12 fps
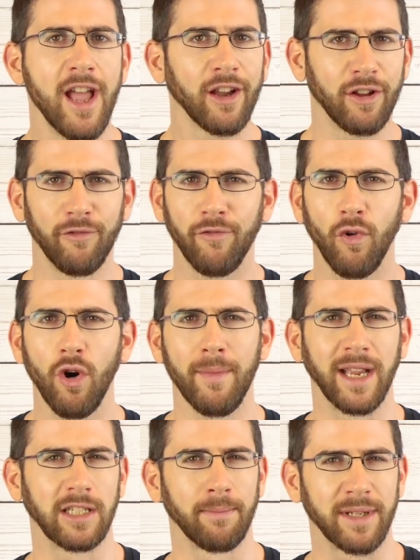
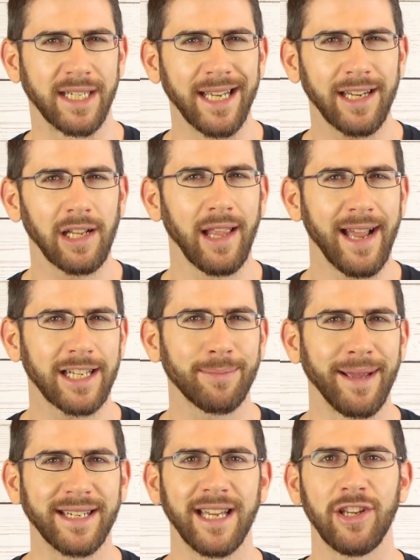conforming to particular
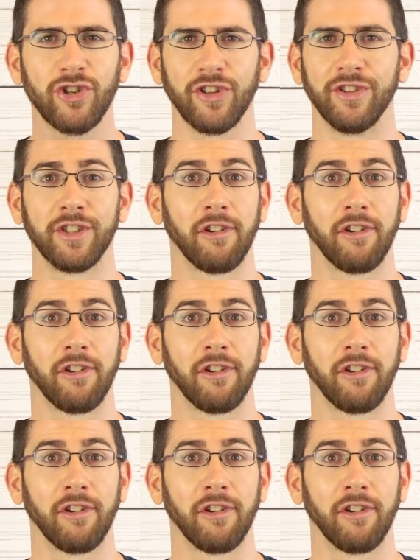expectations